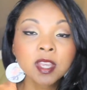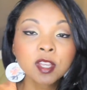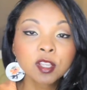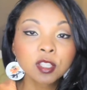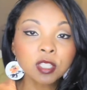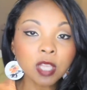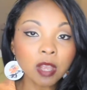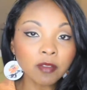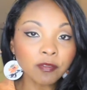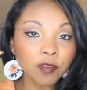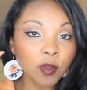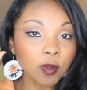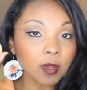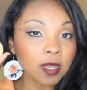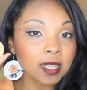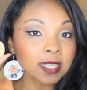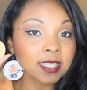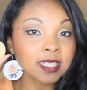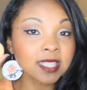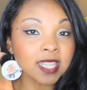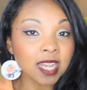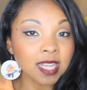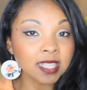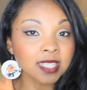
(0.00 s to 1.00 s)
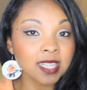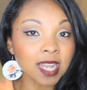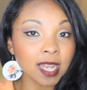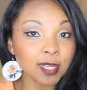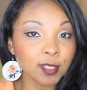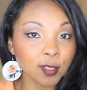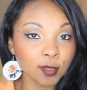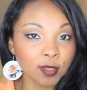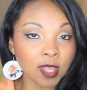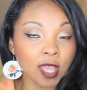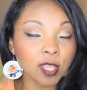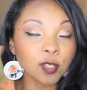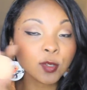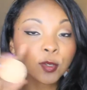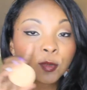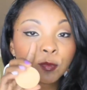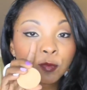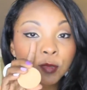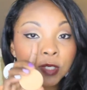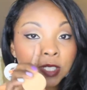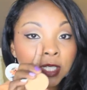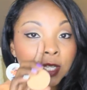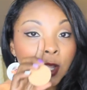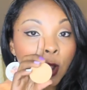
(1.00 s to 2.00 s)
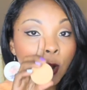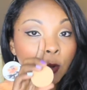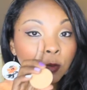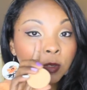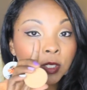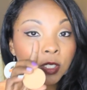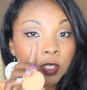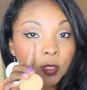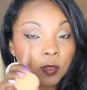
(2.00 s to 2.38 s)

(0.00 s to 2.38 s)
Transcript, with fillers: Soft focus does not do that. You can really only